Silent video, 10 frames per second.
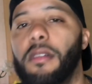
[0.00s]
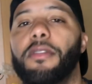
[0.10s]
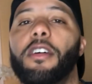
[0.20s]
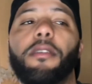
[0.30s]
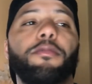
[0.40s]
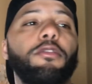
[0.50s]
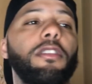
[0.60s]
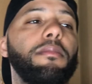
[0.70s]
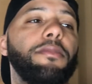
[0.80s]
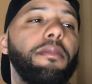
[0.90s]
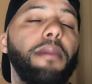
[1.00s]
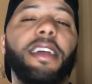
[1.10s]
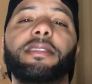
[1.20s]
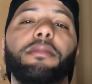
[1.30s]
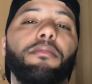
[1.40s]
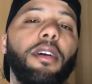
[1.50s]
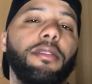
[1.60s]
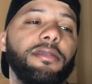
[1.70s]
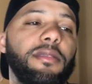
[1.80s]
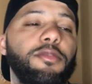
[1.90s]
The Abdullah, the Mason
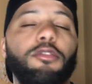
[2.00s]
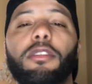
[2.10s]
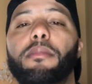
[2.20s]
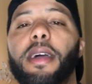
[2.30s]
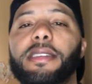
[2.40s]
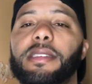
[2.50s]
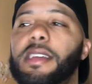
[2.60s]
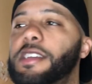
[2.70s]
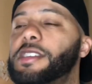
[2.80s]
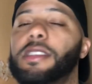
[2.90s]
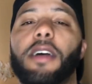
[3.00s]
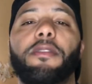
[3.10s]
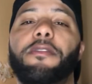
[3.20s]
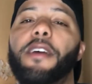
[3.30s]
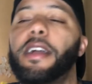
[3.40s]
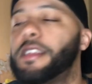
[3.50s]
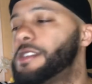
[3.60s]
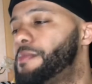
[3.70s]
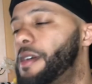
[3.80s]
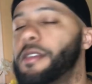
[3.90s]
brothers, Abdullah Mason, he should never fight
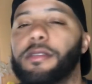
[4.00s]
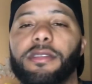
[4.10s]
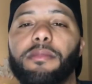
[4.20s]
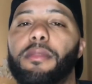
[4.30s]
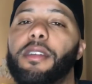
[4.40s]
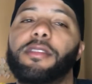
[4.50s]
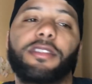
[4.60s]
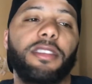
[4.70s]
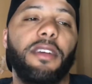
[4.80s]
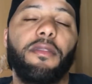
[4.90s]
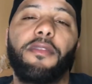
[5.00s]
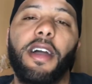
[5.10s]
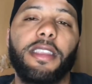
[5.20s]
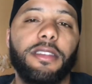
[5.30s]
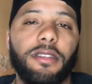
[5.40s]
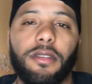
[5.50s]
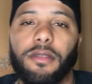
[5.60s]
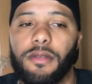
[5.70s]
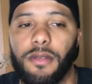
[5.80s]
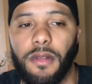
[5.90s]
his brothers. The brothers should never fight each other.
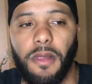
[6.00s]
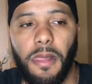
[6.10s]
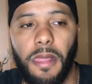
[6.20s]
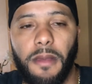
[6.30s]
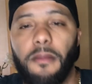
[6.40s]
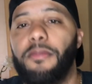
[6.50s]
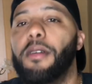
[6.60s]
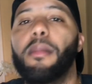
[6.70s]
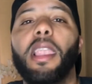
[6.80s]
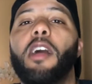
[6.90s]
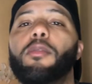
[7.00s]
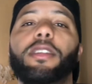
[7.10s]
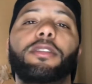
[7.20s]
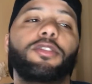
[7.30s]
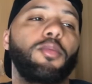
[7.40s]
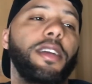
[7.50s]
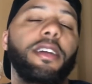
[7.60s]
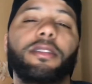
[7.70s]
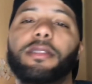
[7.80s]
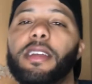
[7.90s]
The Moloney
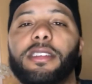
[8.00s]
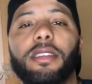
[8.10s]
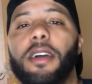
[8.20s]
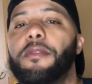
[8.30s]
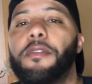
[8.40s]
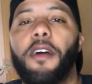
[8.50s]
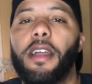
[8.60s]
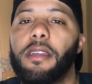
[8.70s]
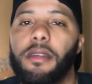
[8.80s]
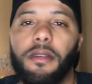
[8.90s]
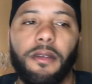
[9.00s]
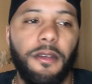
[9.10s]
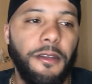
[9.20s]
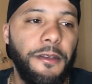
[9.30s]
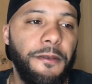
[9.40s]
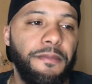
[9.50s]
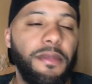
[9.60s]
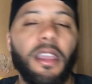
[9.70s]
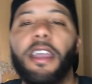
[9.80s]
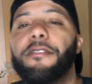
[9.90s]
twins, they should never fight.
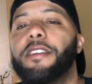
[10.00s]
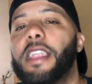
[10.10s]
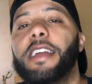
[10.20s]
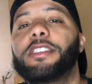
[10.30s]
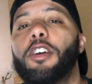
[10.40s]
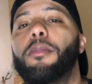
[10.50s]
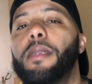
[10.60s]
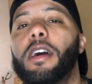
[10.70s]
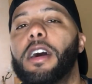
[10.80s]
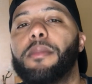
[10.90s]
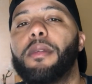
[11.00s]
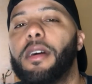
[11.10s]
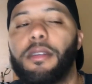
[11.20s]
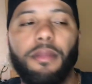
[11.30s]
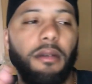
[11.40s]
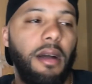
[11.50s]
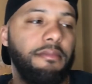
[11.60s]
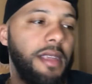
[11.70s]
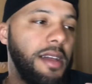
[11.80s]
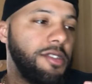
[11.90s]
If it ain't your blood brother, bro,
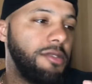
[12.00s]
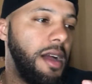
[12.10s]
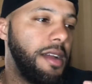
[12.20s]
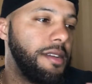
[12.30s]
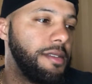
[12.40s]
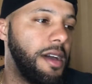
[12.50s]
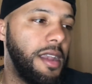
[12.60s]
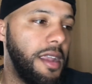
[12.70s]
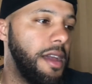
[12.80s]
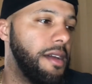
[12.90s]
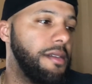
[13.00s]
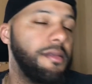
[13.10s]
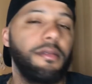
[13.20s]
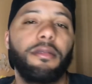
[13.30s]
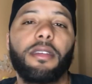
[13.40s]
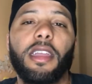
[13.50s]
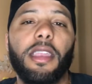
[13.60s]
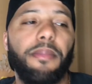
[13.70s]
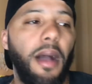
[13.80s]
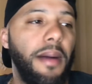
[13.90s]
I'm not trying to hear none of that. Get
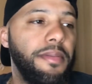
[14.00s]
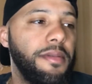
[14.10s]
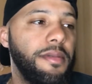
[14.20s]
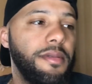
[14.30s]
it poppin'.